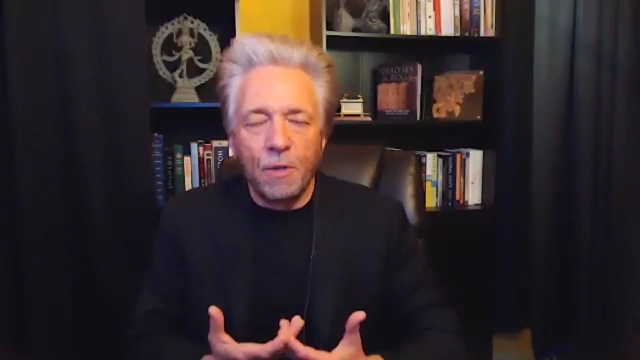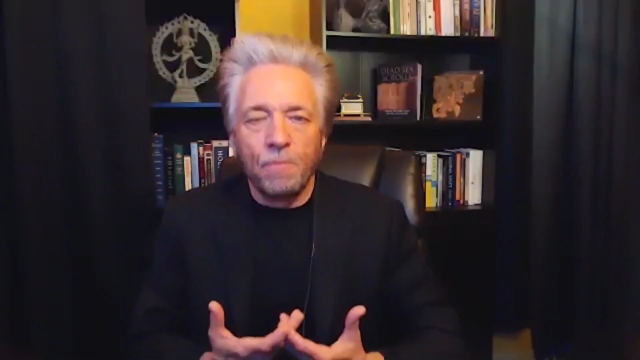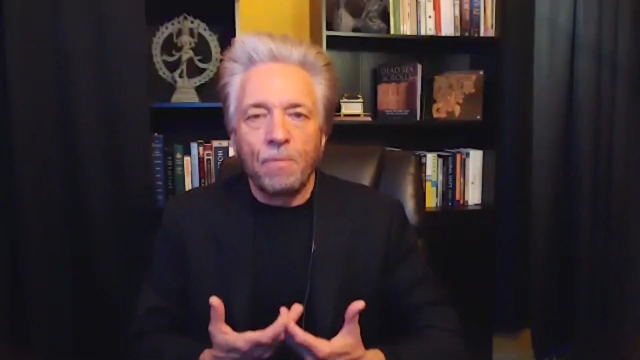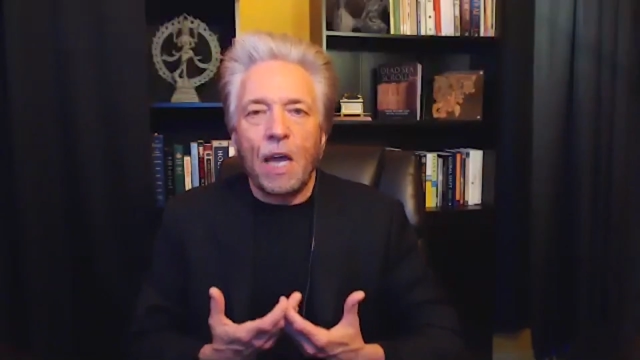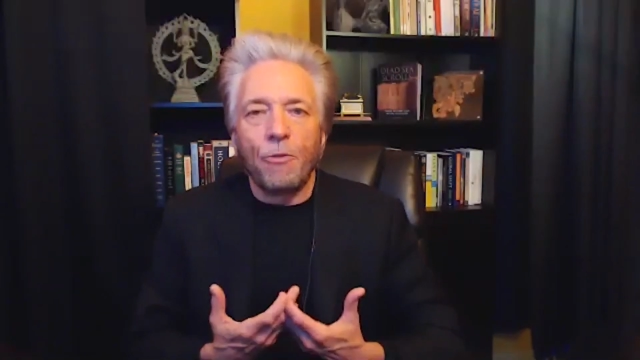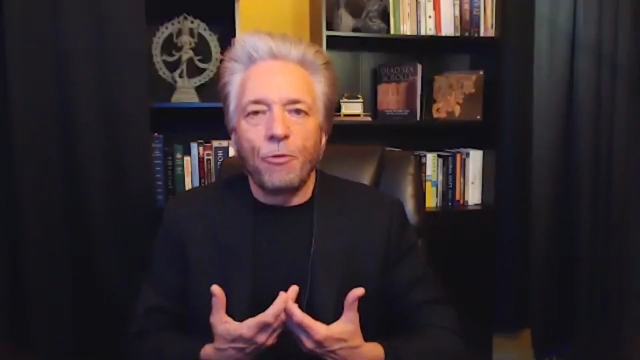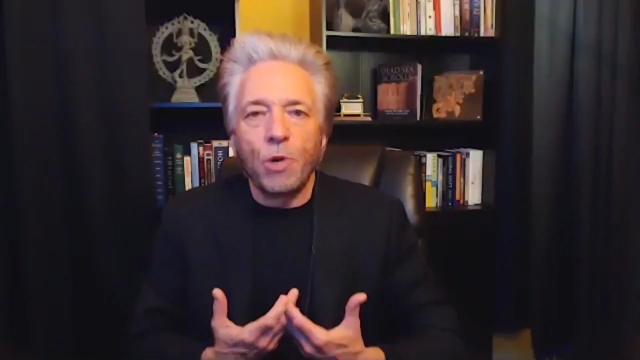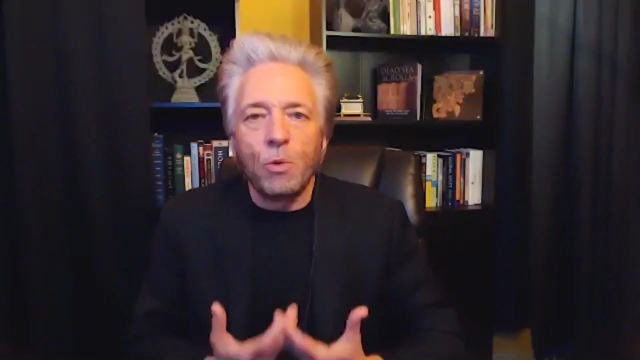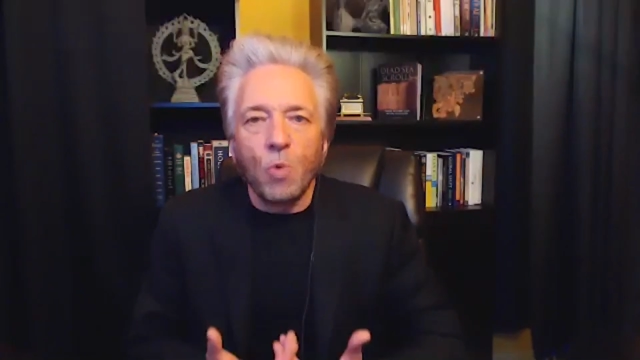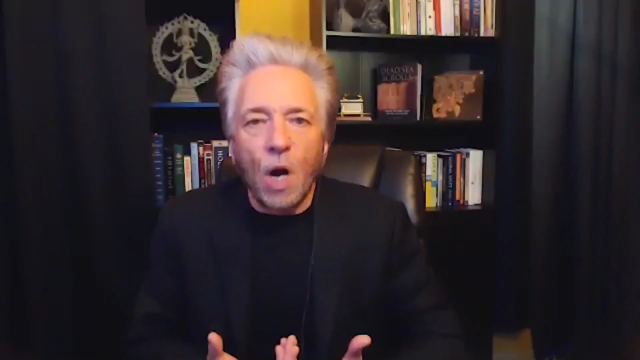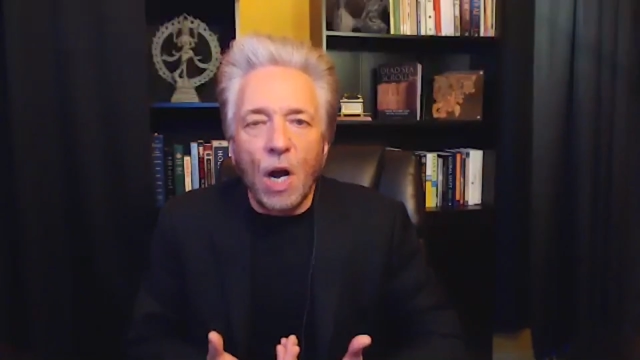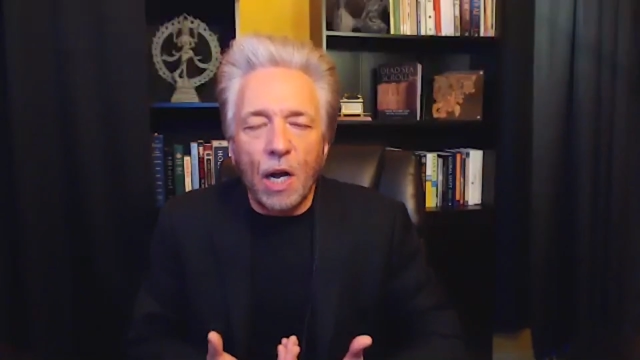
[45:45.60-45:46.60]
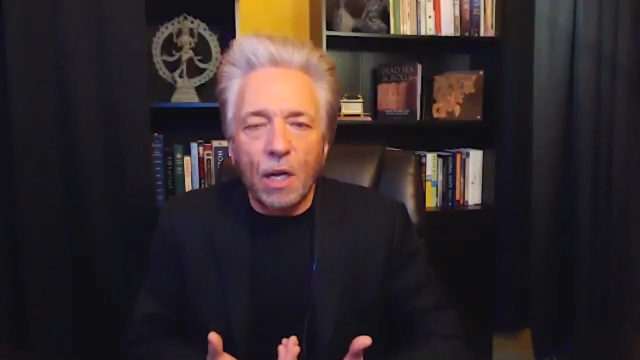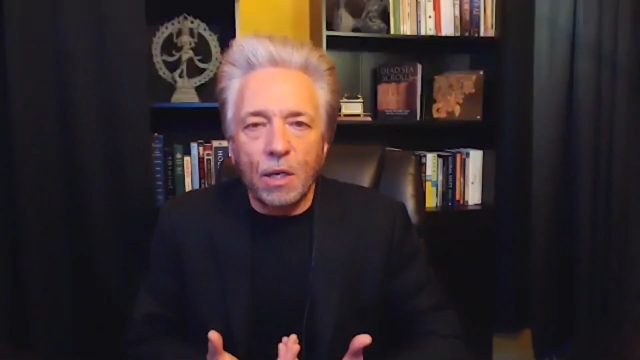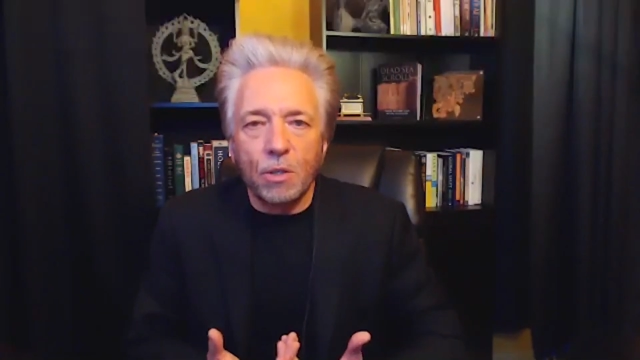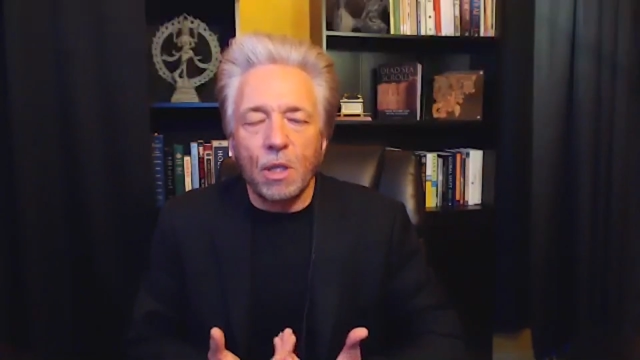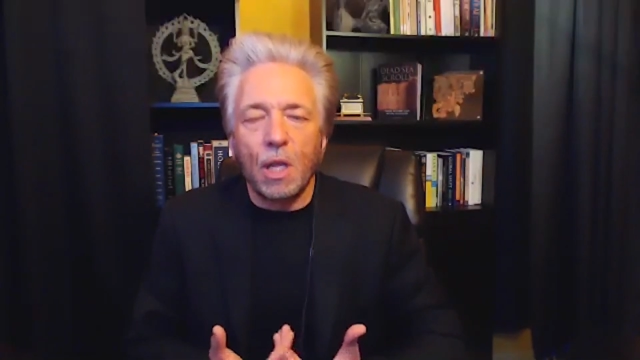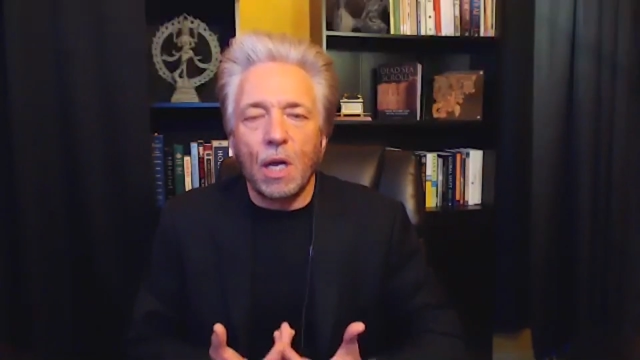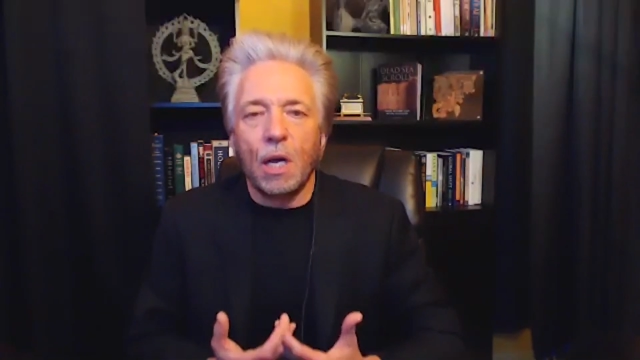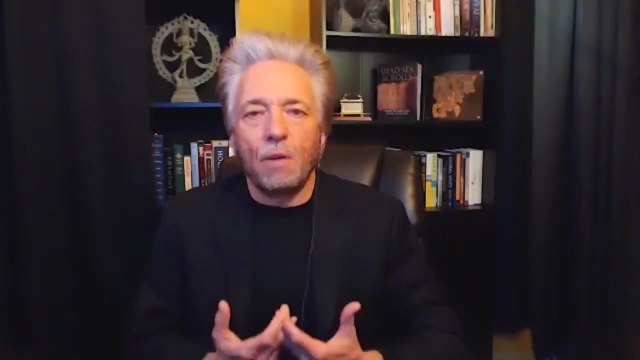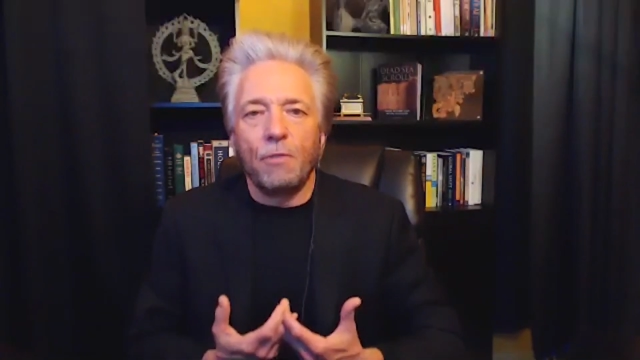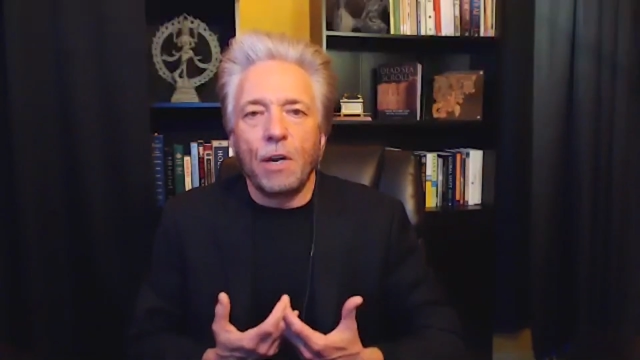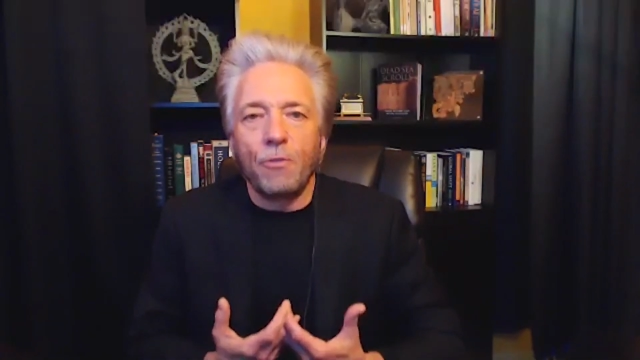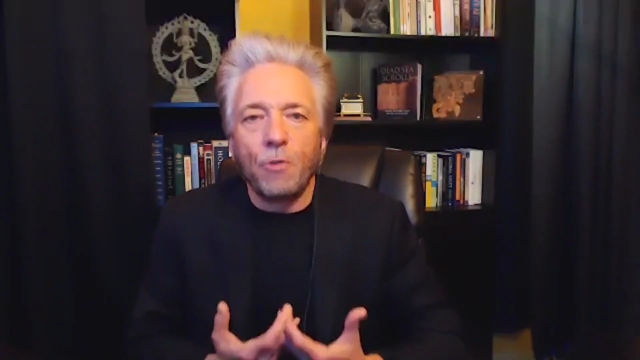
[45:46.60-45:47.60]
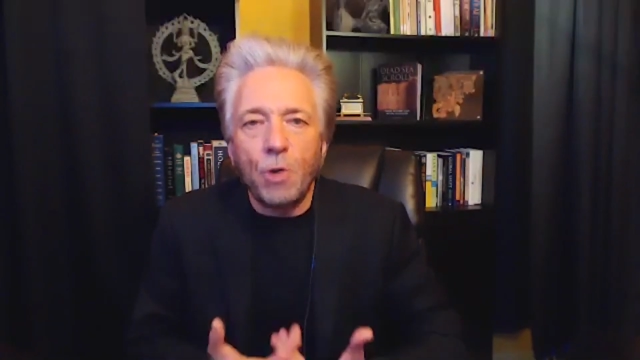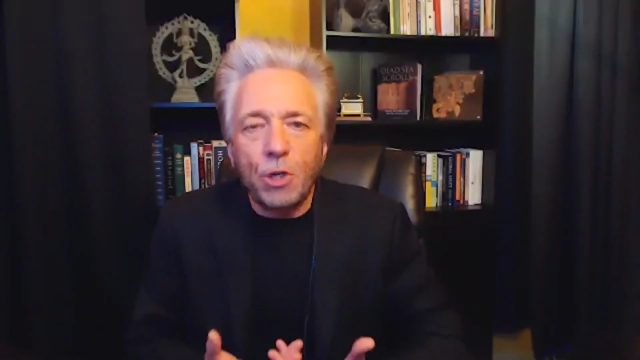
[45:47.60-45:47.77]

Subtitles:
Every rock is alive. Every